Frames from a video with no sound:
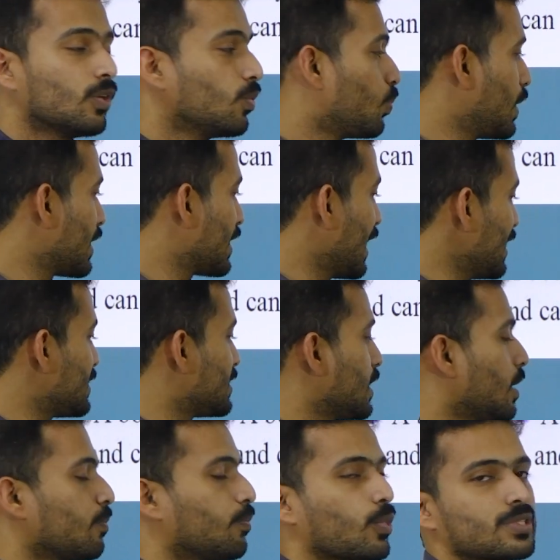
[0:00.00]
will
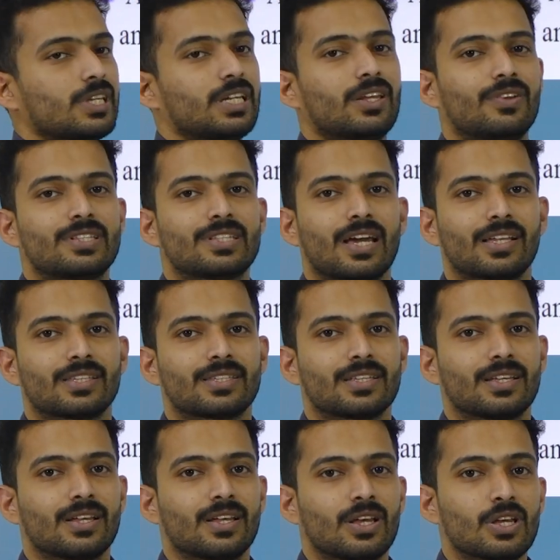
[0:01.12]
get positive charge.
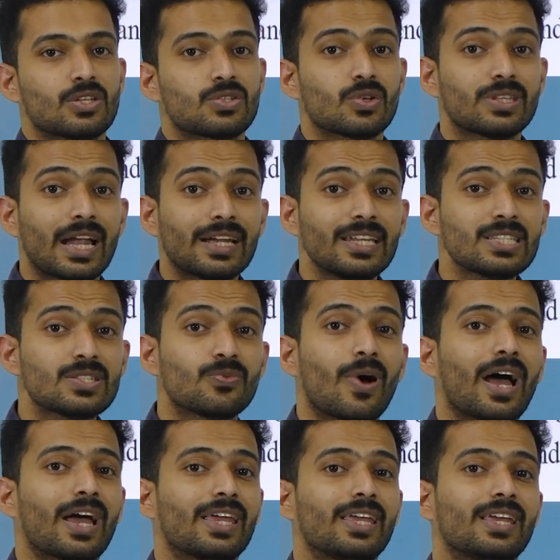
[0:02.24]
So that is
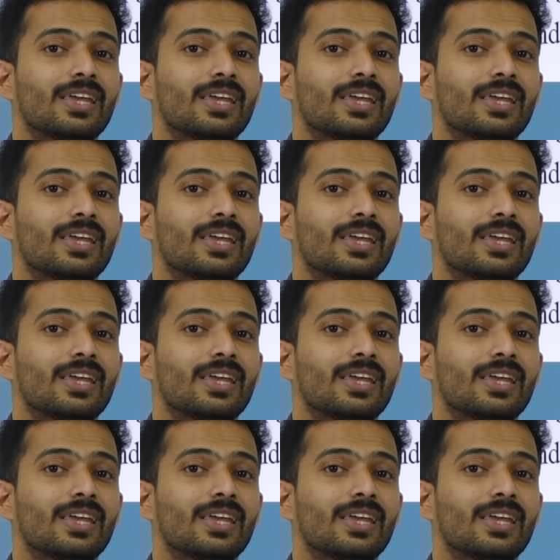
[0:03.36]
why